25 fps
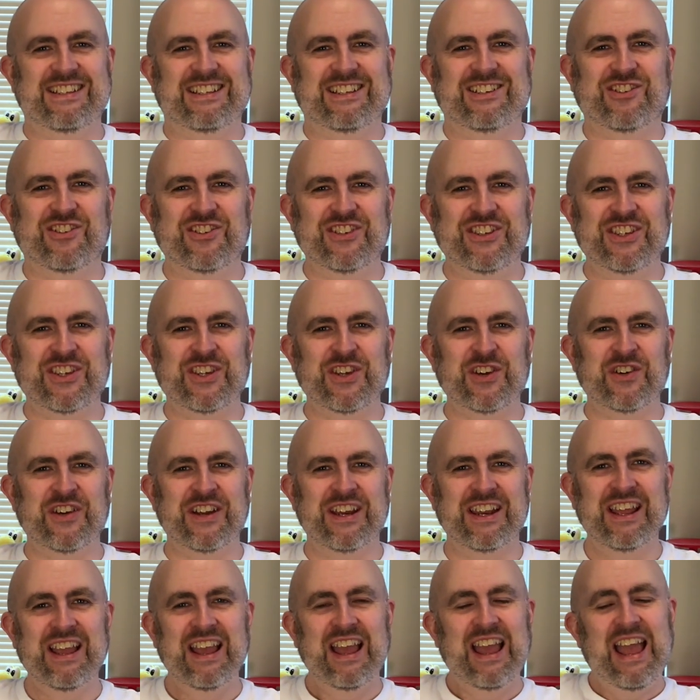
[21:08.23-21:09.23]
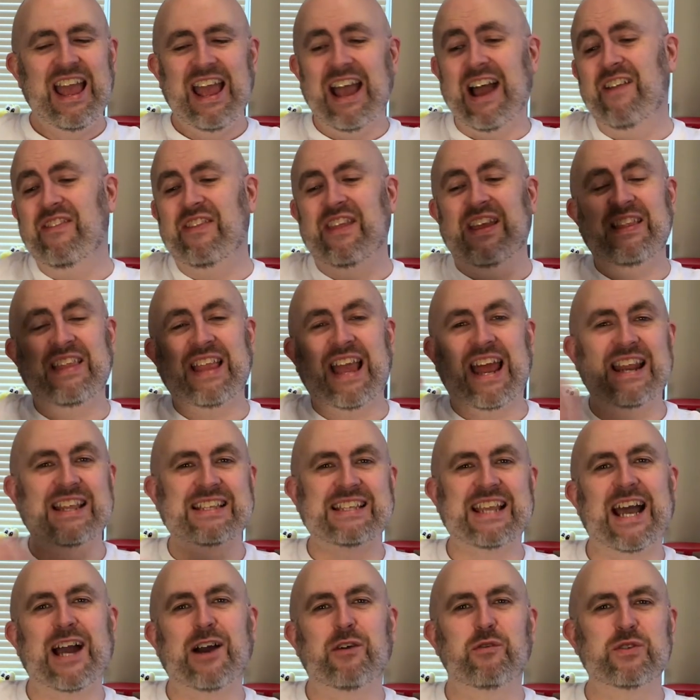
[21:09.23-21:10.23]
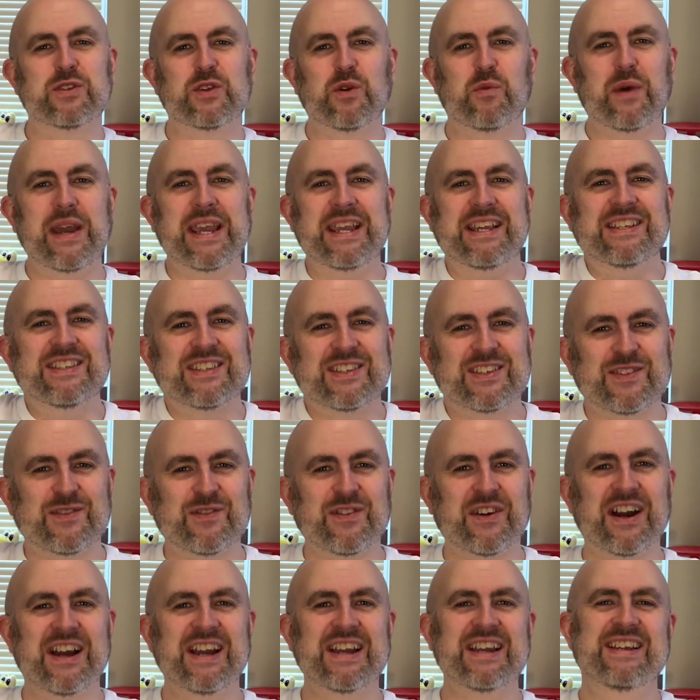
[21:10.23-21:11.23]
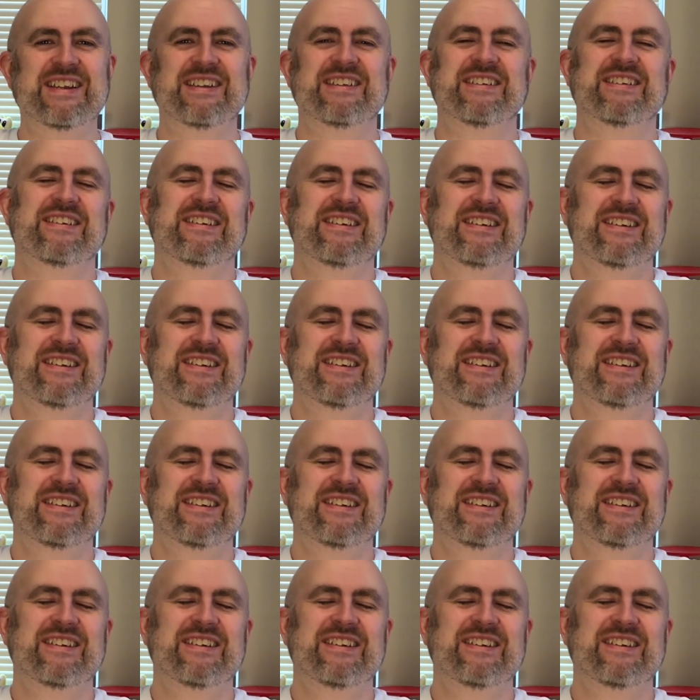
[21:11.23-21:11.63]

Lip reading: Couldn't do it. And then that attack was a waste, right?